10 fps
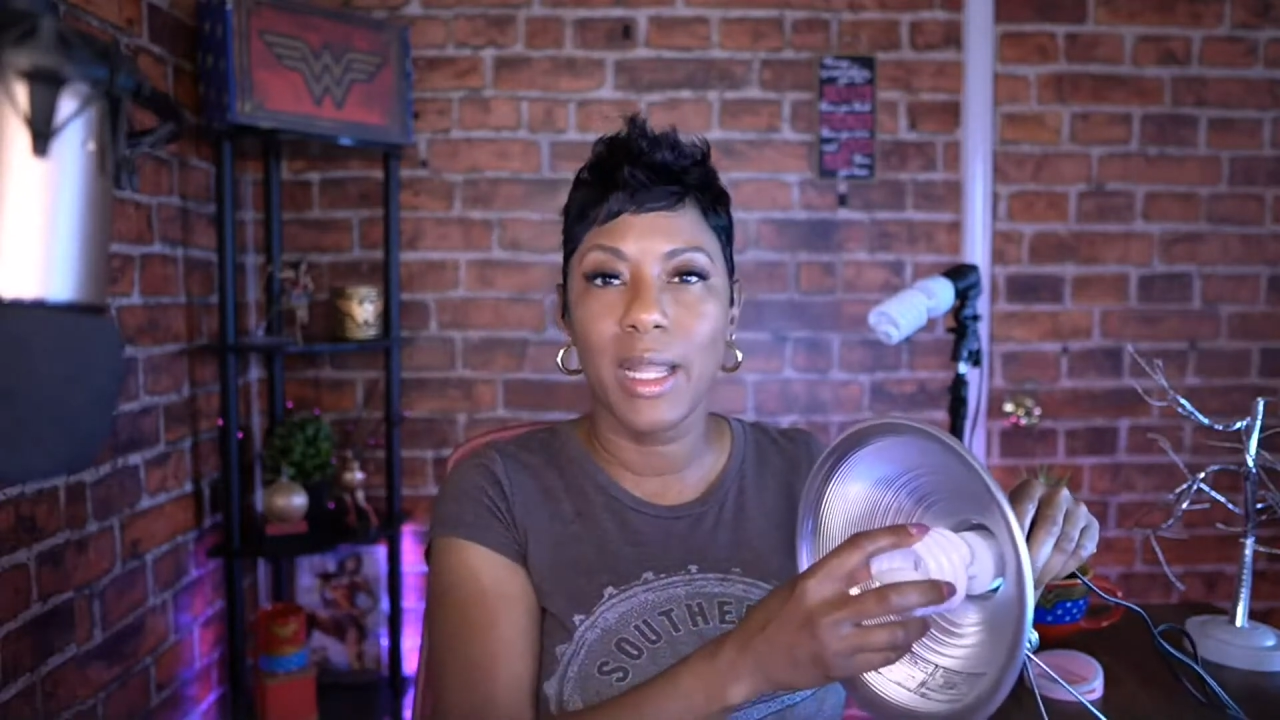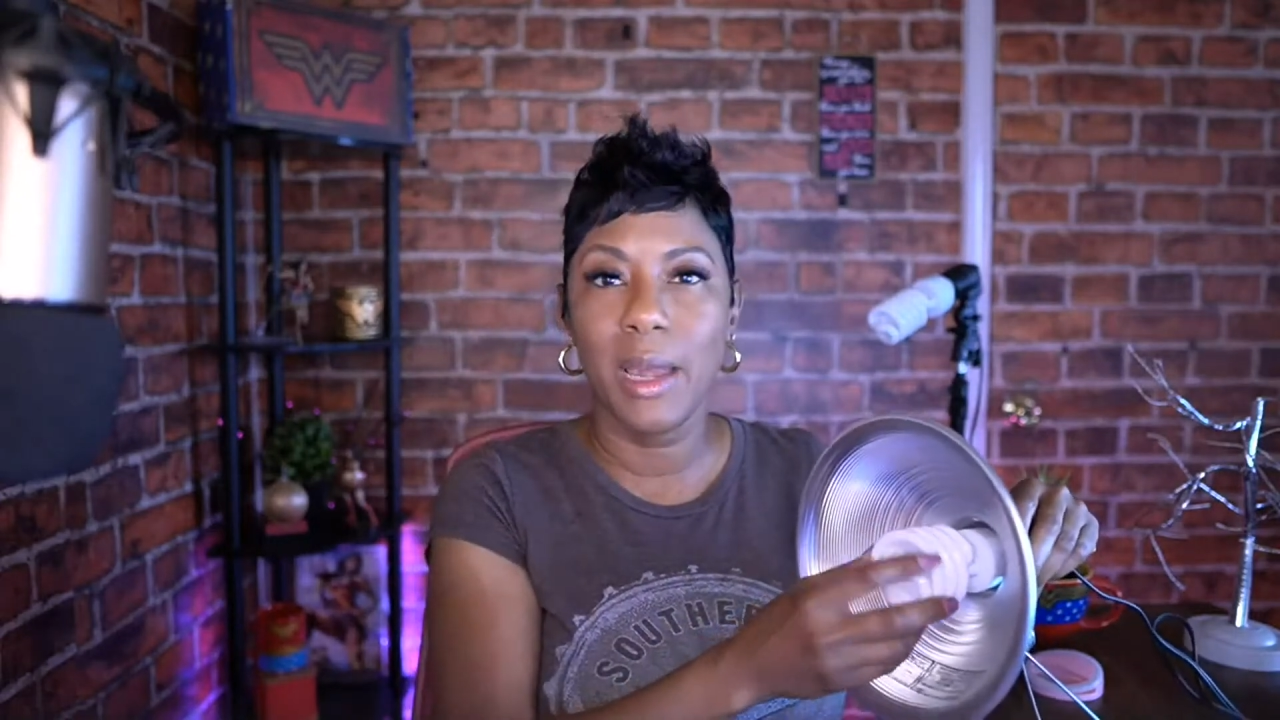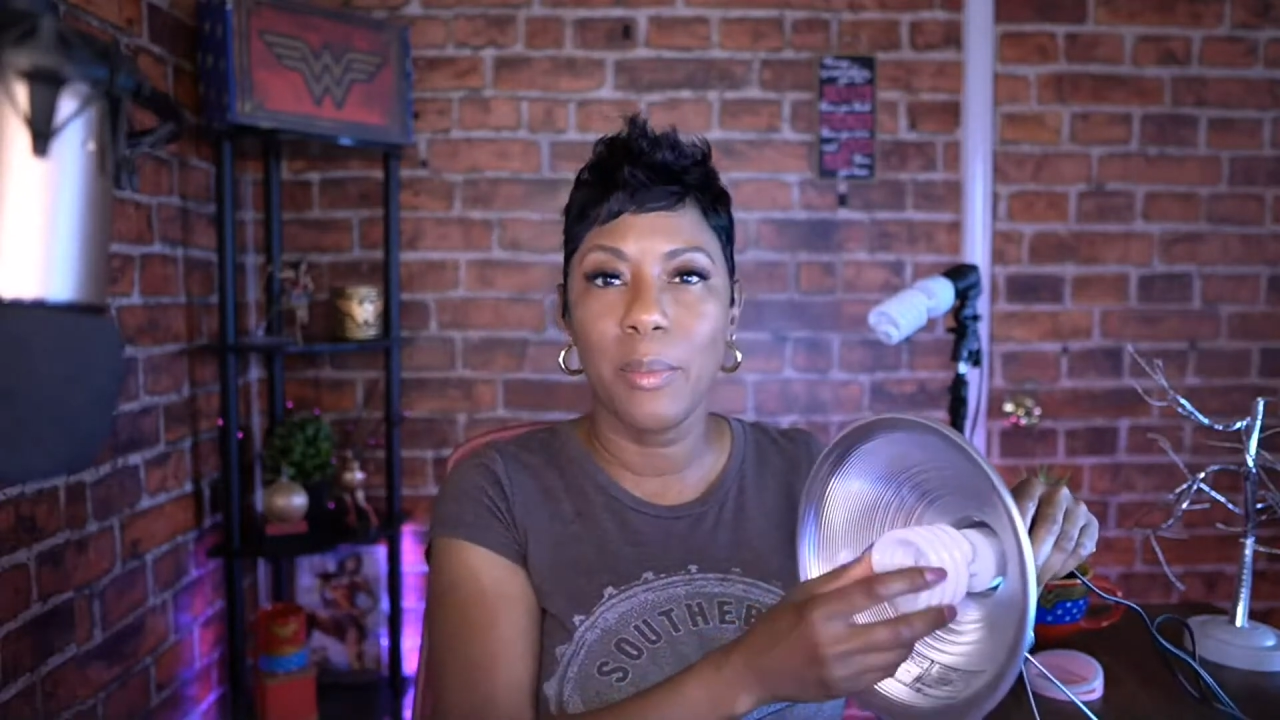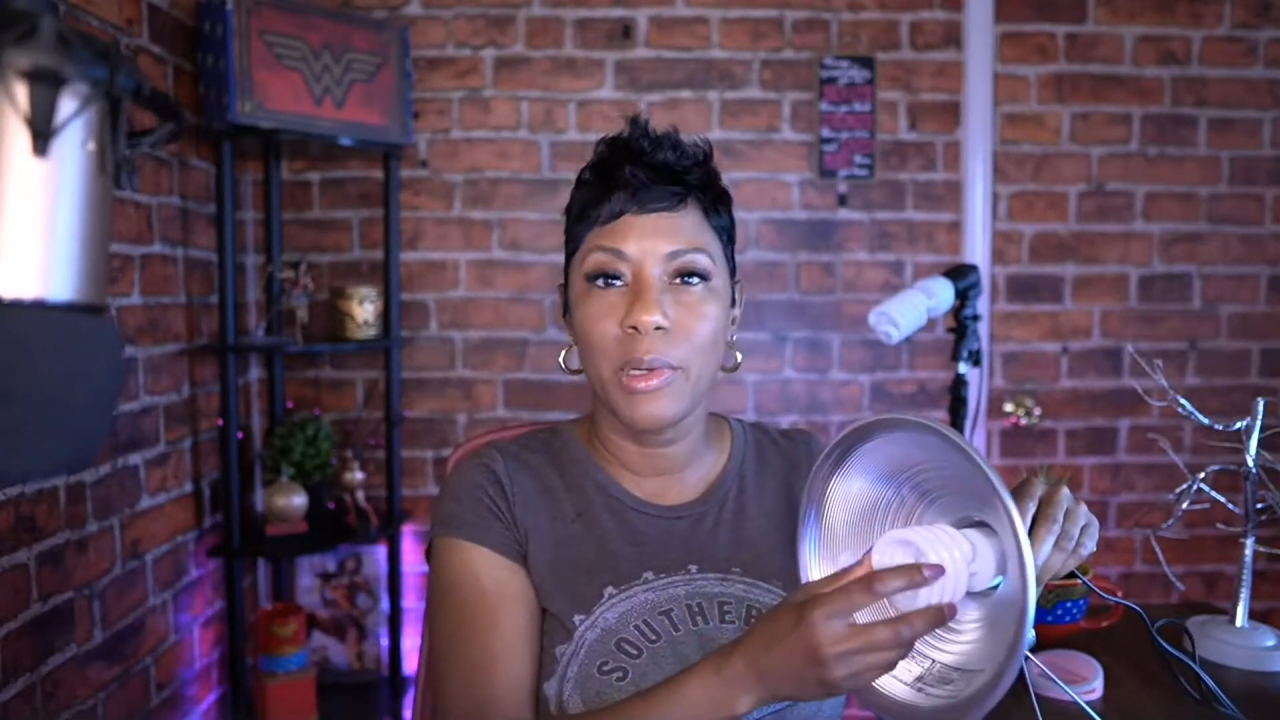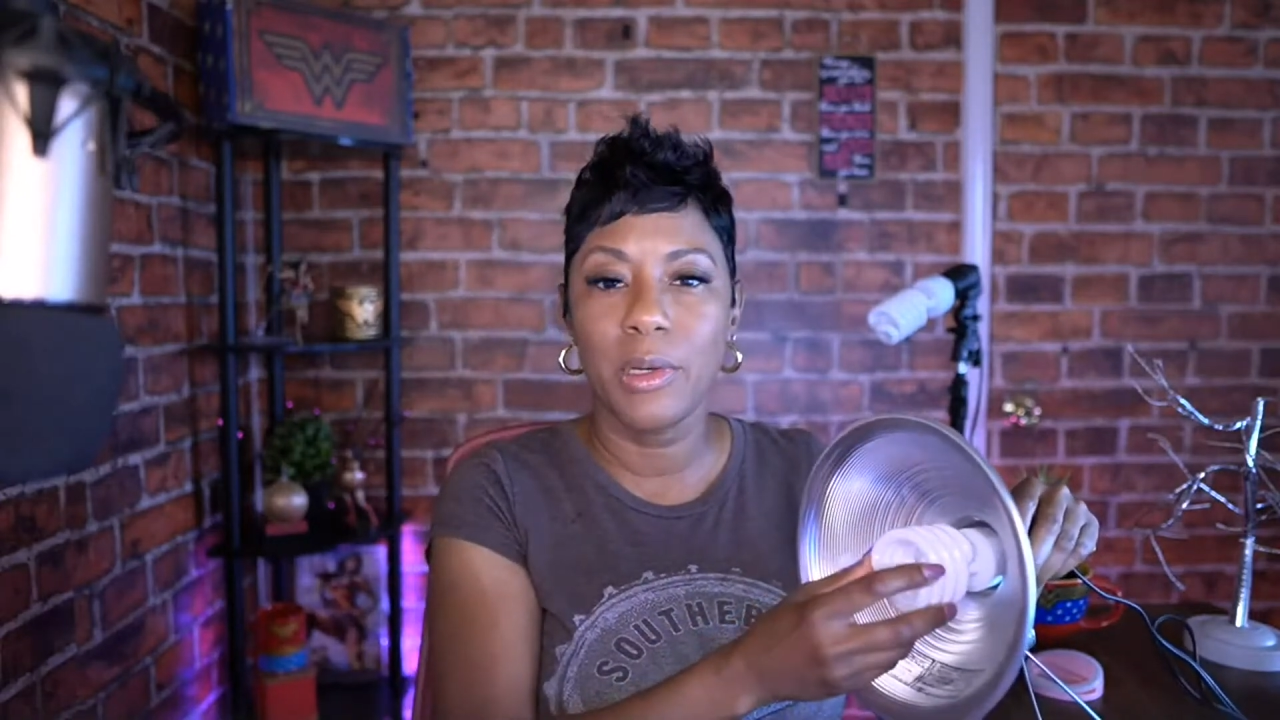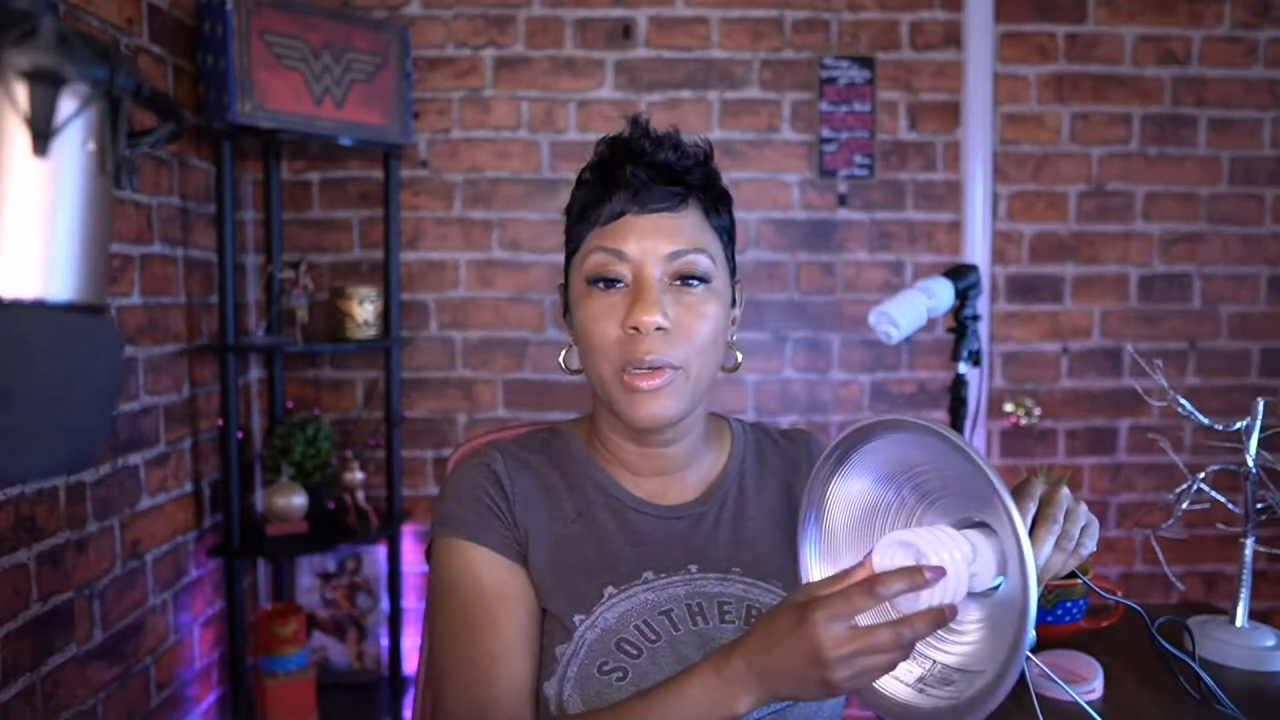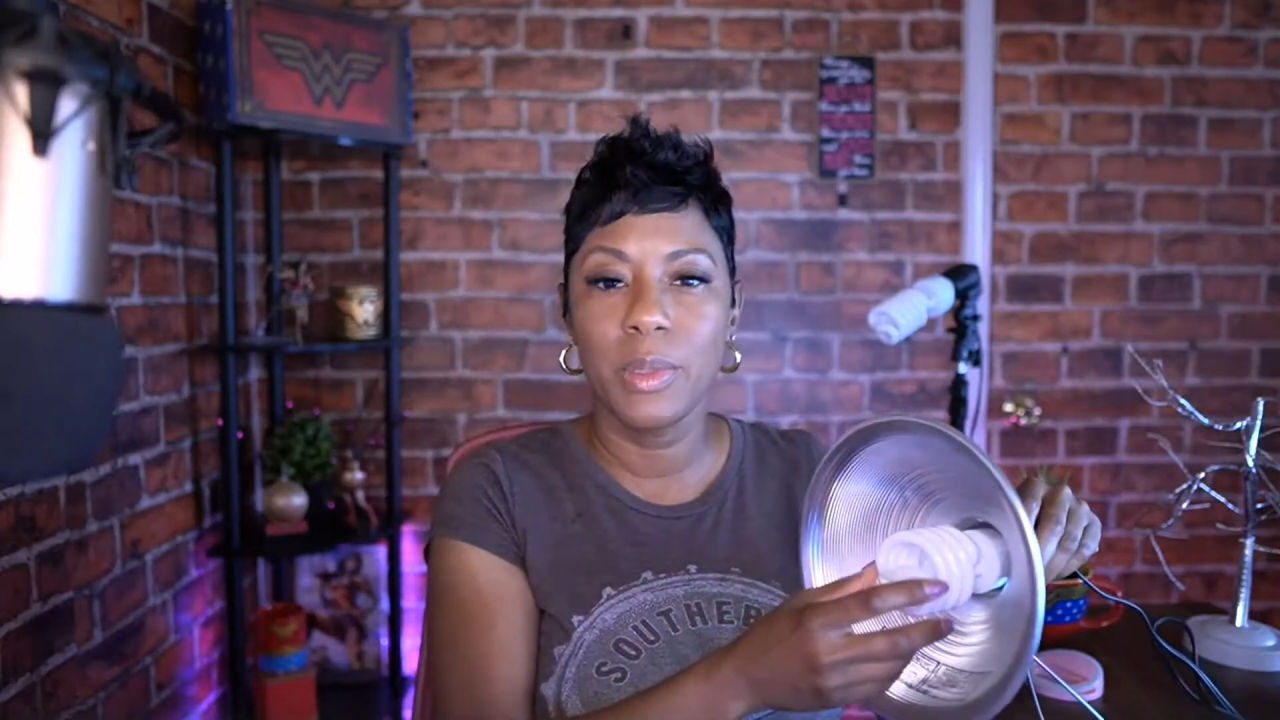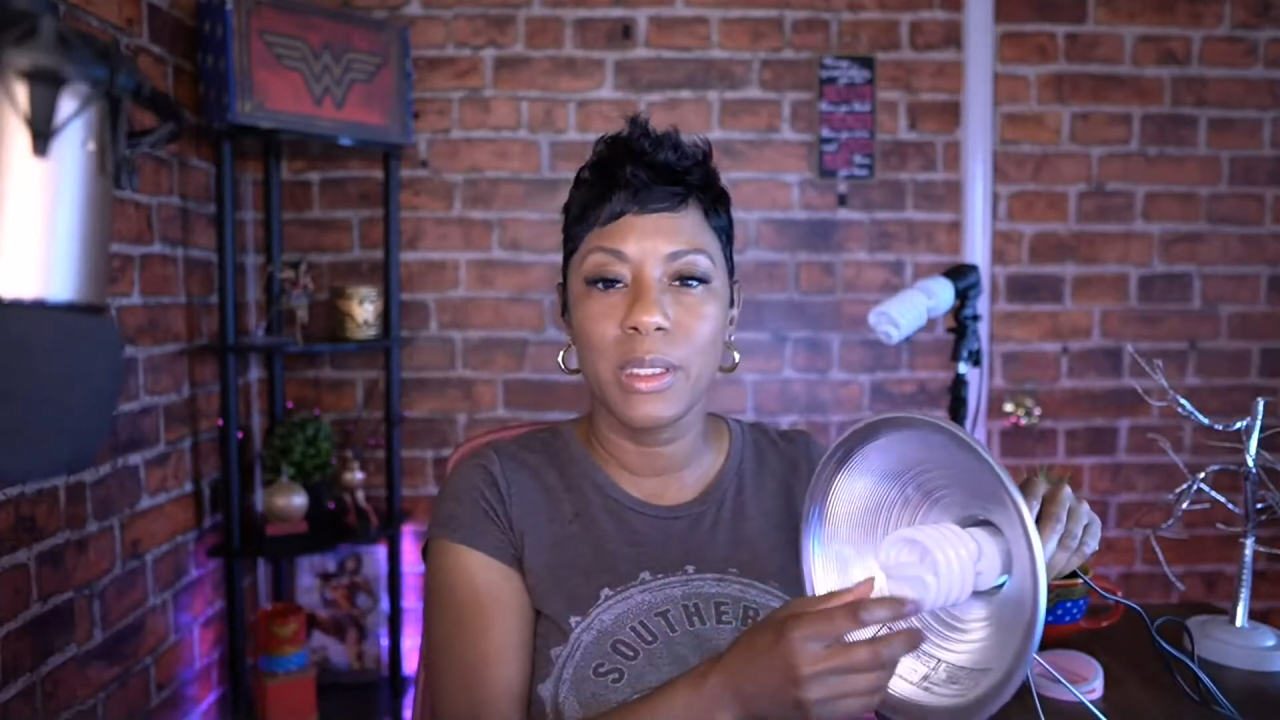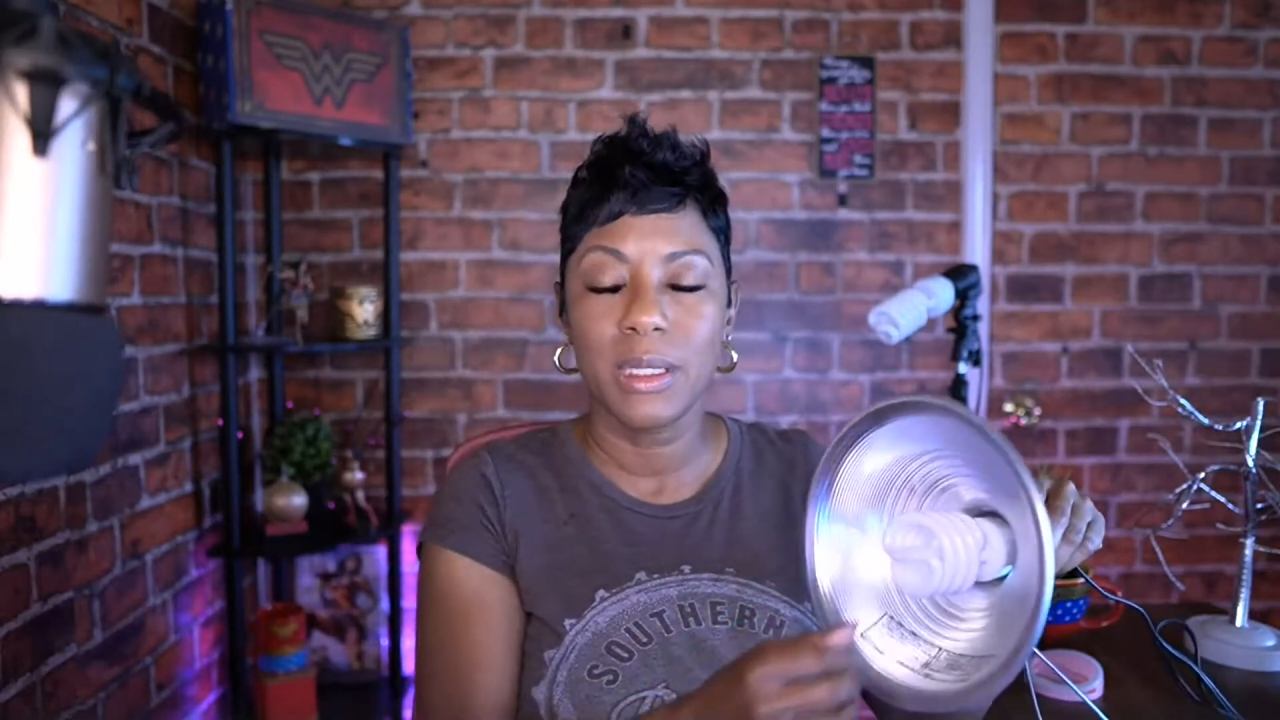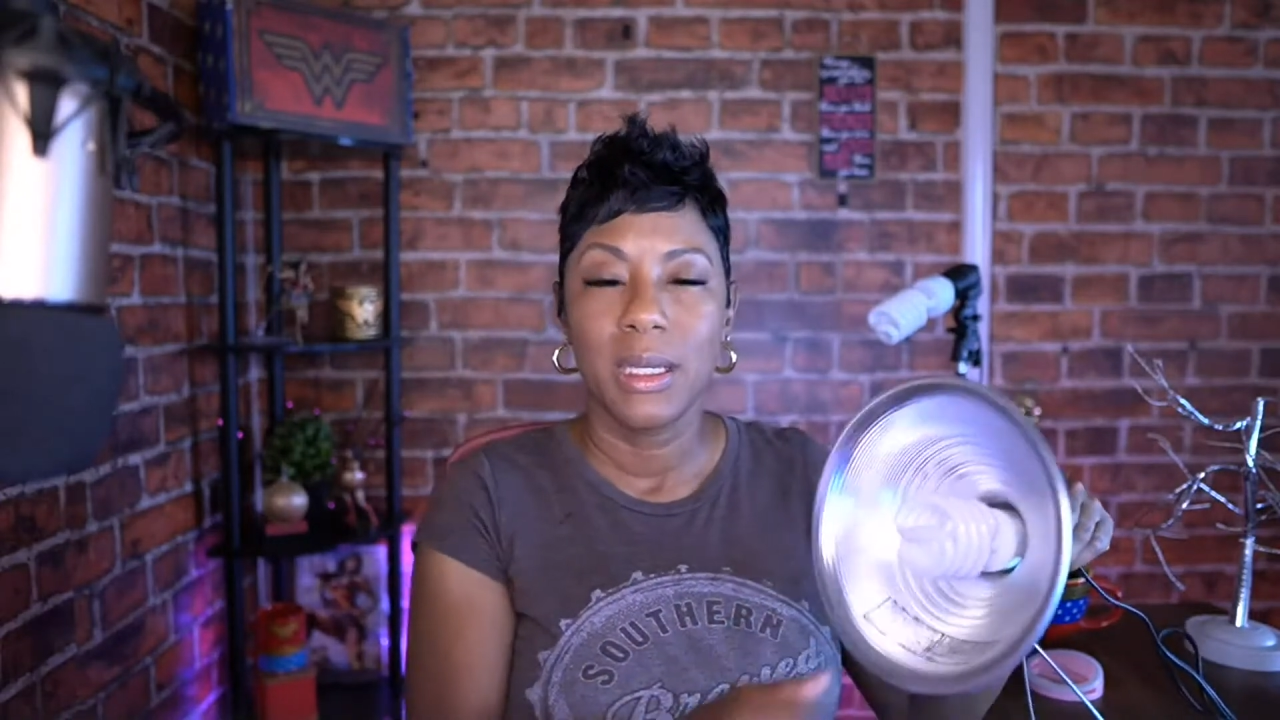light
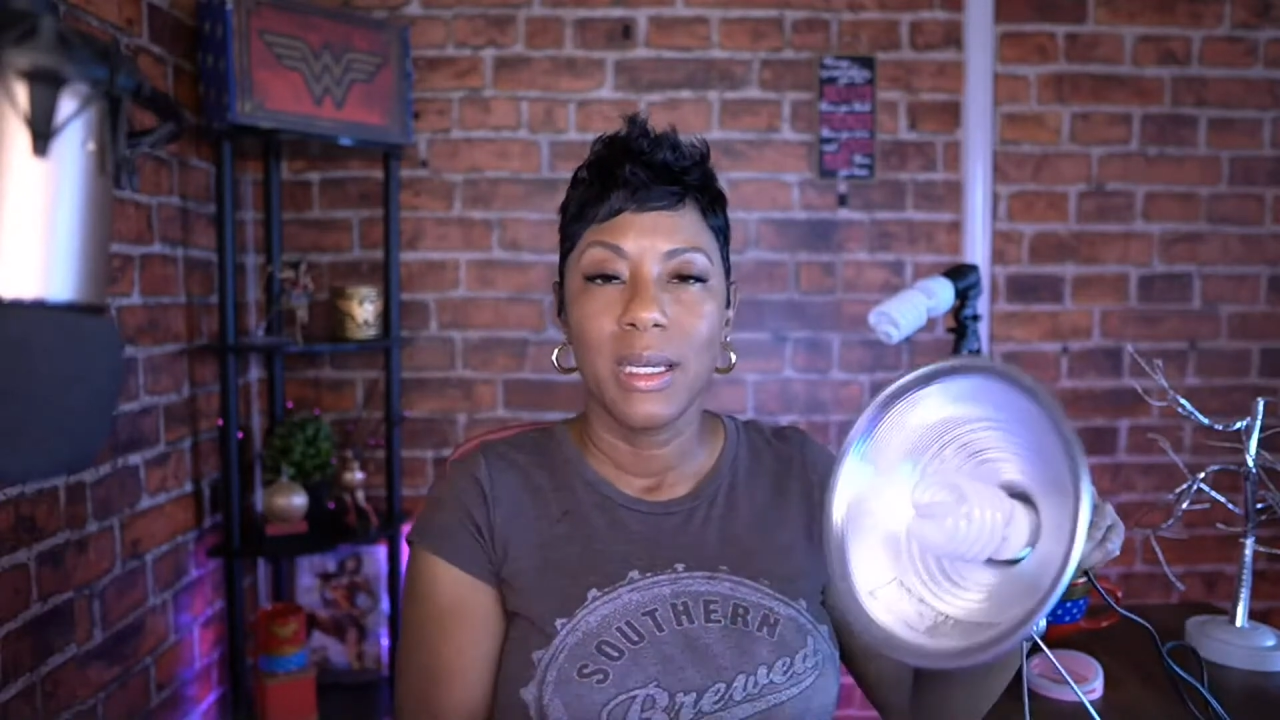bulbs